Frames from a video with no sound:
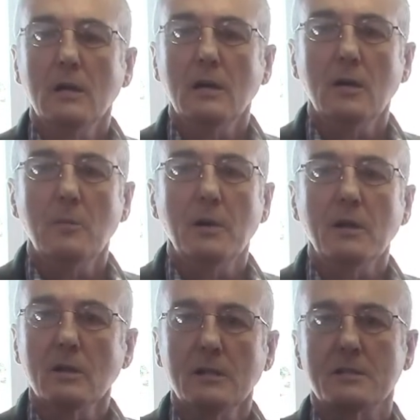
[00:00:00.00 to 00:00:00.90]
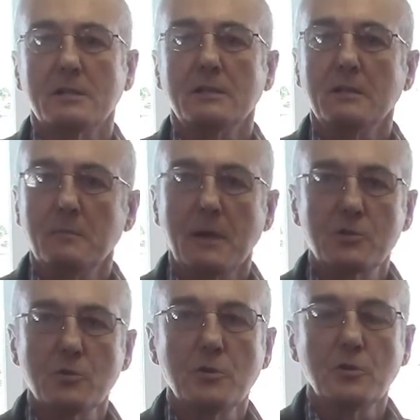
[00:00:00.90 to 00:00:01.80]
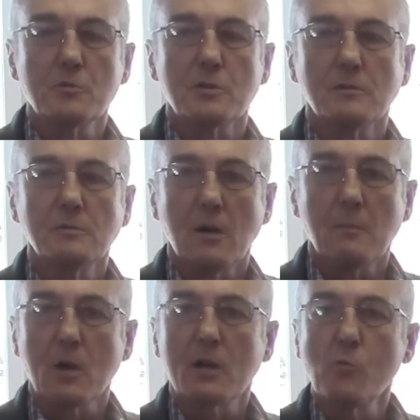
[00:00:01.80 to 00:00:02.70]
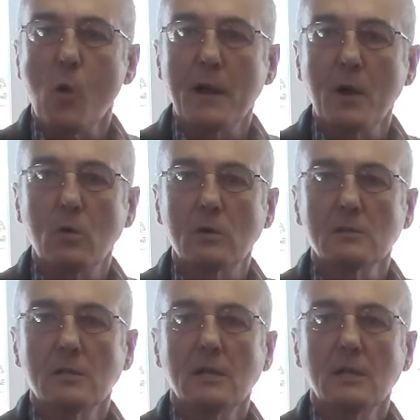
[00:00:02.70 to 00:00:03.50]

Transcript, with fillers: But listen, make sure you're using American white oak.